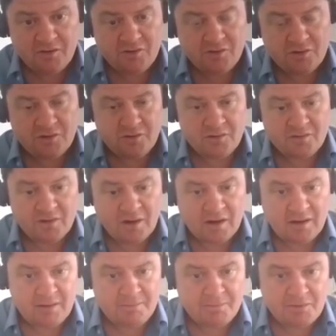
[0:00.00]
to
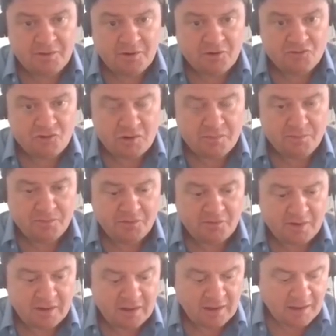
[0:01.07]
the group's